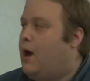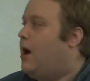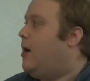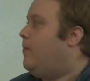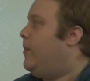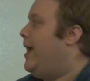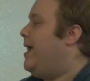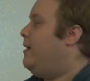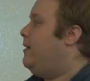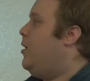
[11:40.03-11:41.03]
Um,
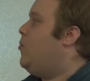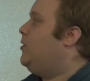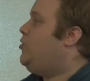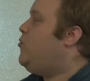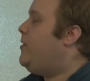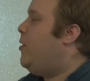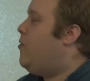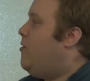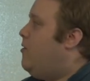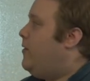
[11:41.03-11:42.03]
and it will do, it
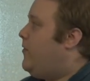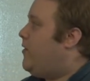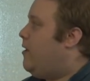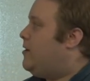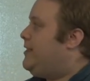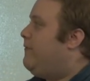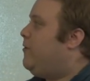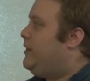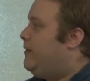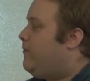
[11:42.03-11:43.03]
will, there are
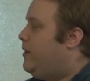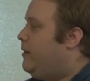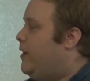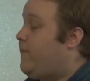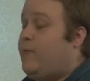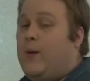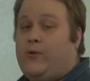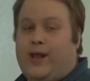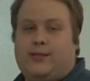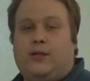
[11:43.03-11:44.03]
several different, now for
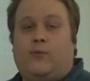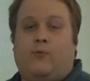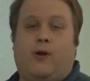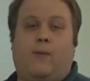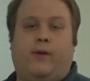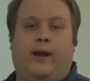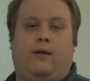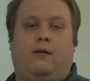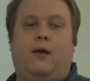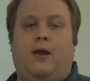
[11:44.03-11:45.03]
memory it gets a little bit more
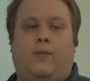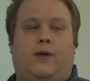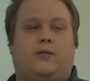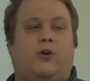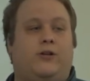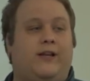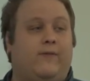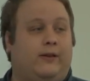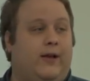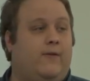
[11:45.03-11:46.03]
complicated because there are
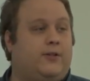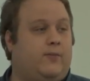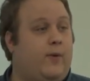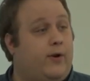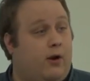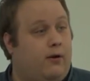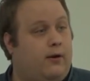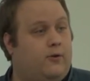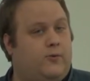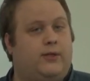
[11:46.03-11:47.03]
different levels of memory
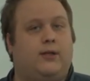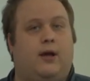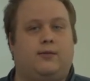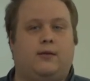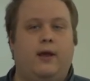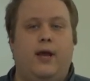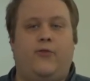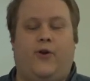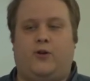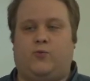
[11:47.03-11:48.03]
hierarchy as we discussed.
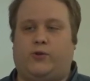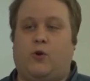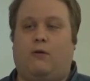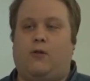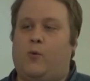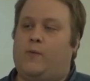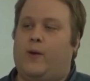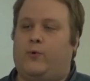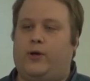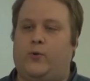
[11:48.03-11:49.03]
There's what's called global
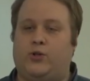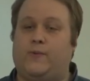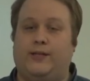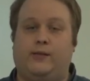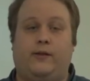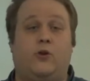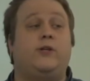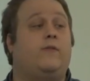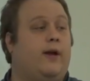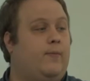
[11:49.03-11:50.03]
memory, which is basically your
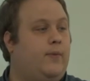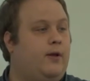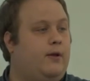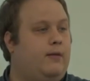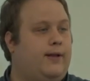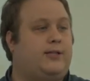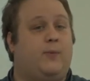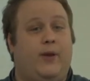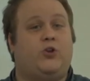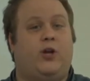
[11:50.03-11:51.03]
DRAM. That's
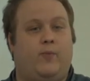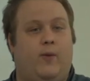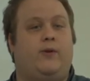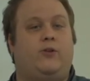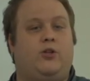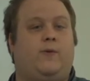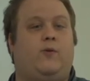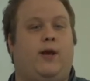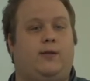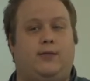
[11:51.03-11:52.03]
the big chunk of memory the GPU
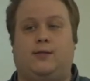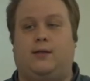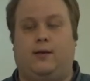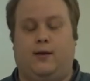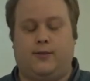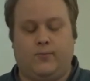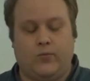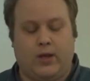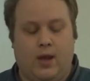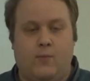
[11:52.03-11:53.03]
has, 16 gigs.
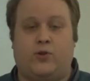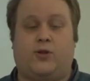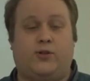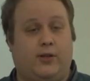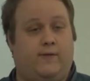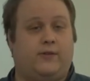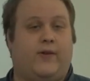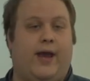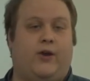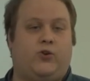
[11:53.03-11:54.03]
There's also levels of
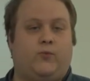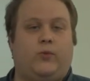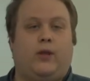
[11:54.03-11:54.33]
cache.